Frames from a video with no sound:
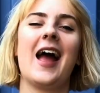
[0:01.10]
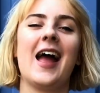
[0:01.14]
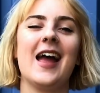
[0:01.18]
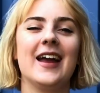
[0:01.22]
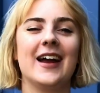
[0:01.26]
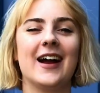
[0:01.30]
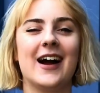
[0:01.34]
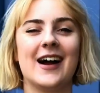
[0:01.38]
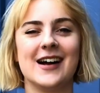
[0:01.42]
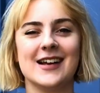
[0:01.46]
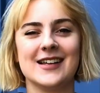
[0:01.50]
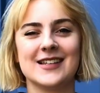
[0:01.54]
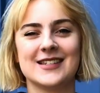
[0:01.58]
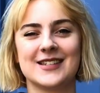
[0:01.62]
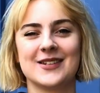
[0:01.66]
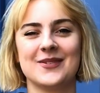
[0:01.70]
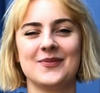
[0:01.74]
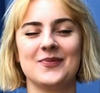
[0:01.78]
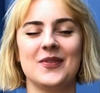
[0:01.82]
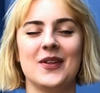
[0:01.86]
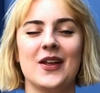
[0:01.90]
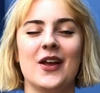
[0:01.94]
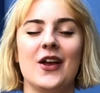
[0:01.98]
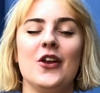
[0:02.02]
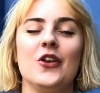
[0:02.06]
Hey guys!
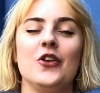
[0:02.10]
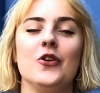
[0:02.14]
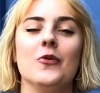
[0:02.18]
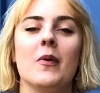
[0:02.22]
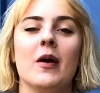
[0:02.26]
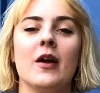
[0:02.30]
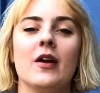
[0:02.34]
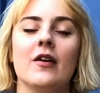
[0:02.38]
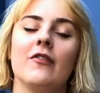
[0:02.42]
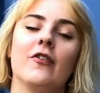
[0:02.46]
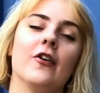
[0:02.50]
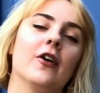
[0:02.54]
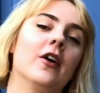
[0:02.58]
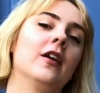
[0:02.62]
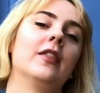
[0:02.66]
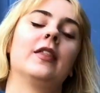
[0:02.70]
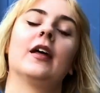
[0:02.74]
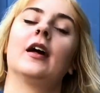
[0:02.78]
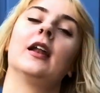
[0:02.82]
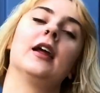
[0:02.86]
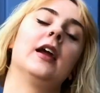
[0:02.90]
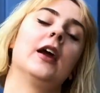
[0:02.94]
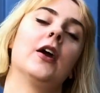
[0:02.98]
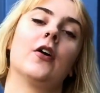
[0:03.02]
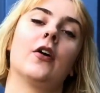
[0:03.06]
You may have heard
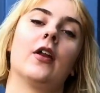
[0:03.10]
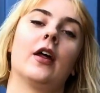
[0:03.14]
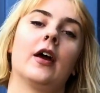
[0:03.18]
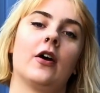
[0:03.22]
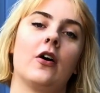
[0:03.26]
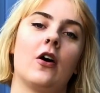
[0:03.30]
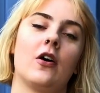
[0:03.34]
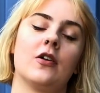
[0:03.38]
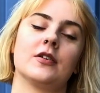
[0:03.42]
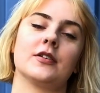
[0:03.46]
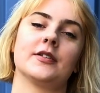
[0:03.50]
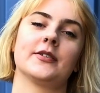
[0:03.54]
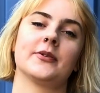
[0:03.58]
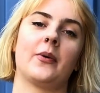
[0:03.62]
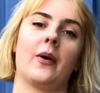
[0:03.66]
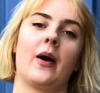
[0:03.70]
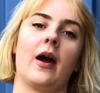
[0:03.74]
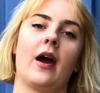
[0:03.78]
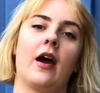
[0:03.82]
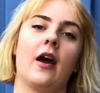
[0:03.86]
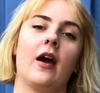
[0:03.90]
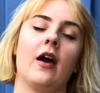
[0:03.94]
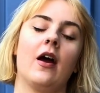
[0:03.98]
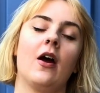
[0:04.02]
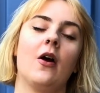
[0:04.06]
that here at
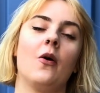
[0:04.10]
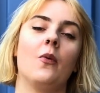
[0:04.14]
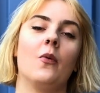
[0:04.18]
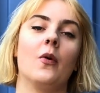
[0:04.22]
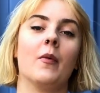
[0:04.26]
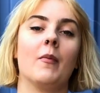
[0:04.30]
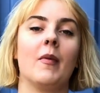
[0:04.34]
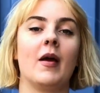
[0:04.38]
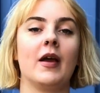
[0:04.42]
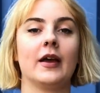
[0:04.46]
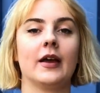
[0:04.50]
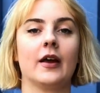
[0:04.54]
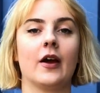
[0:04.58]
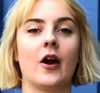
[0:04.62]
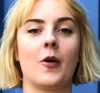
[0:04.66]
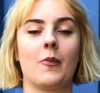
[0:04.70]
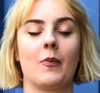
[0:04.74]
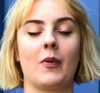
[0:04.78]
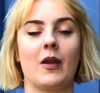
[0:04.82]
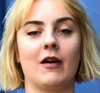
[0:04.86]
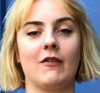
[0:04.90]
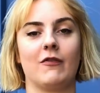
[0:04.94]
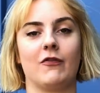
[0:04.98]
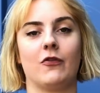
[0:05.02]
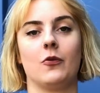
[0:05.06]
Iconosquare, we're making our
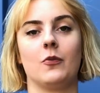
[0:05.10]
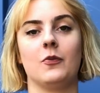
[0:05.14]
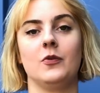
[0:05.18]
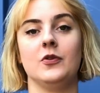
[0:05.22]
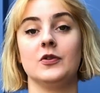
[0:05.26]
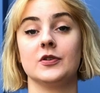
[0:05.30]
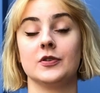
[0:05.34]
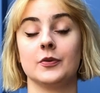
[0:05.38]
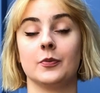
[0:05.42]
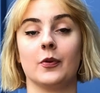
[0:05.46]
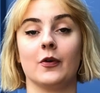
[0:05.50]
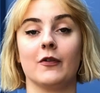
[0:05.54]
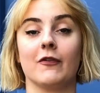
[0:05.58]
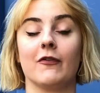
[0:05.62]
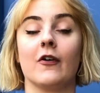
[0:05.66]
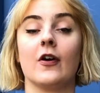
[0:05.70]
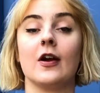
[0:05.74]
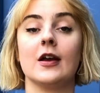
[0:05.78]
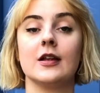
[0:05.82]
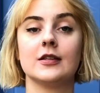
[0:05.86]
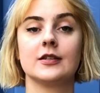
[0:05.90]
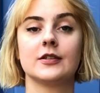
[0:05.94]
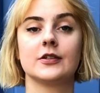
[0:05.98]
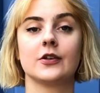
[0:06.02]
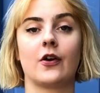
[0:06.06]
platform usable for
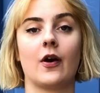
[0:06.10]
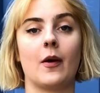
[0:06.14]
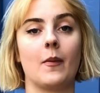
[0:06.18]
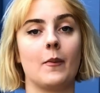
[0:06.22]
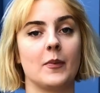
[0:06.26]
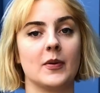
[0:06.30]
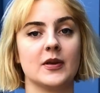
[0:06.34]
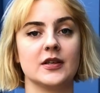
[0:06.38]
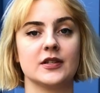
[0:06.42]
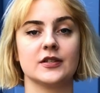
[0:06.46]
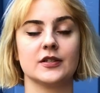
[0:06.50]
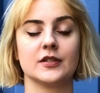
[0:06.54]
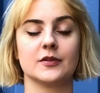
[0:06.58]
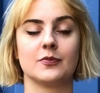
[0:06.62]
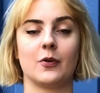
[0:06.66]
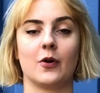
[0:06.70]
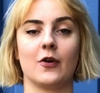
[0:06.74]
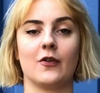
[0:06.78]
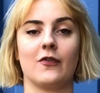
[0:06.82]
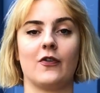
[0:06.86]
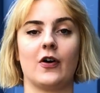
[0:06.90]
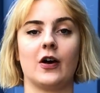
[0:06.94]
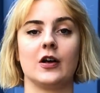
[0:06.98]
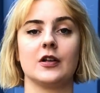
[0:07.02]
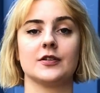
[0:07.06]
Instagram business
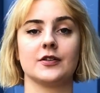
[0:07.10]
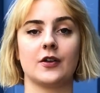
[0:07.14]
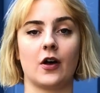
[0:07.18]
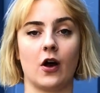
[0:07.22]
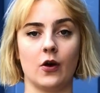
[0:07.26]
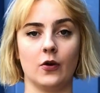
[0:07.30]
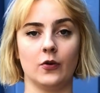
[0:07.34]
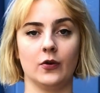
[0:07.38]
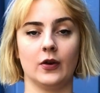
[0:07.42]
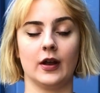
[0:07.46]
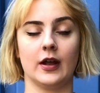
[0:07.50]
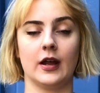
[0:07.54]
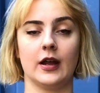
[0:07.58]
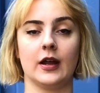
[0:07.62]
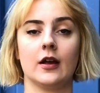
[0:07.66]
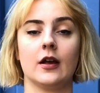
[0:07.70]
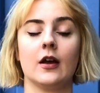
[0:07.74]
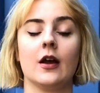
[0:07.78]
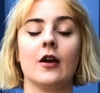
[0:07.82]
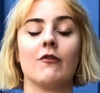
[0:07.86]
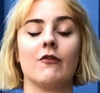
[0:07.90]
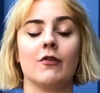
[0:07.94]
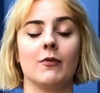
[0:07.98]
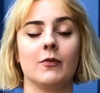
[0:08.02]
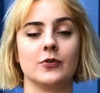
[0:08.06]
profiles only
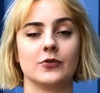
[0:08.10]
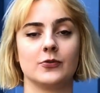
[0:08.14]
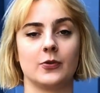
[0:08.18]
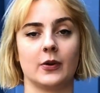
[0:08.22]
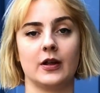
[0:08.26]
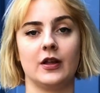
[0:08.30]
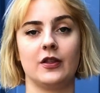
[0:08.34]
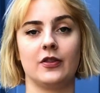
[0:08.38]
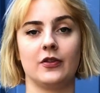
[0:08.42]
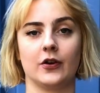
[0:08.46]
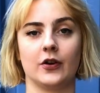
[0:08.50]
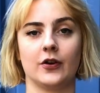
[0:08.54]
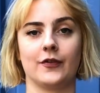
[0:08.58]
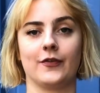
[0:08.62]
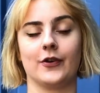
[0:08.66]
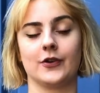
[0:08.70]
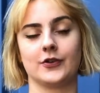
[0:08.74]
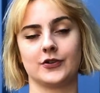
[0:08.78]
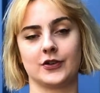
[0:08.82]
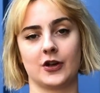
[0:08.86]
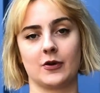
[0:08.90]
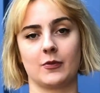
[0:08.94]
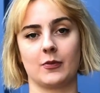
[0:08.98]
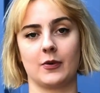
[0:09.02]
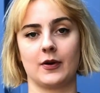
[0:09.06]
from the 23rd of
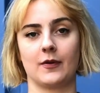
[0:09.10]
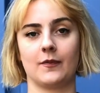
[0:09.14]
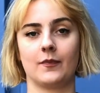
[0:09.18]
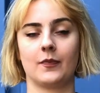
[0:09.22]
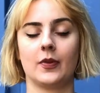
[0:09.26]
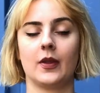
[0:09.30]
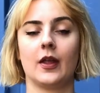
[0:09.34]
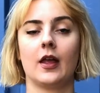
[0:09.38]
October.